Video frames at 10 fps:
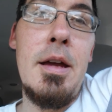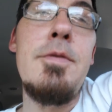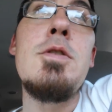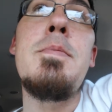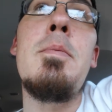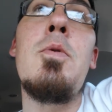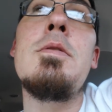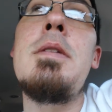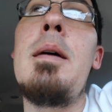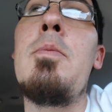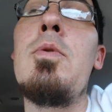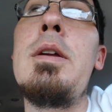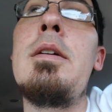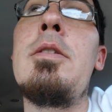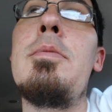if you spend more time
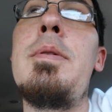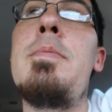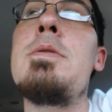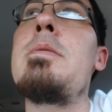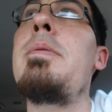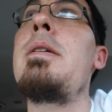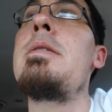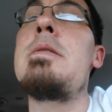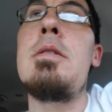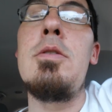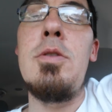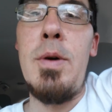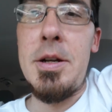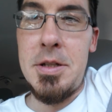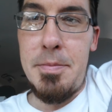reading other people's opinions than you
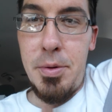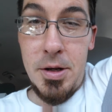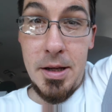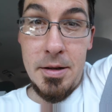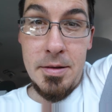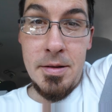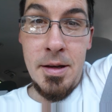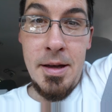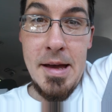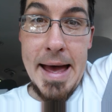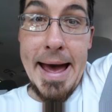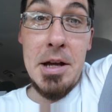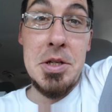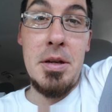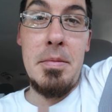do actually putting in
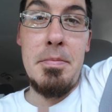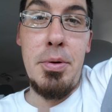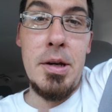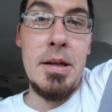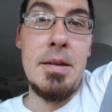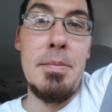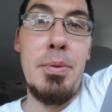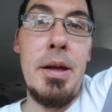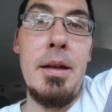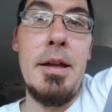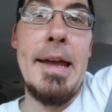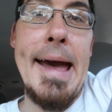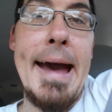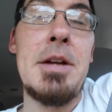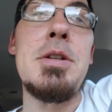action and putting into play
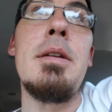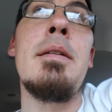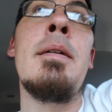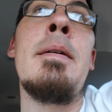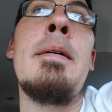action,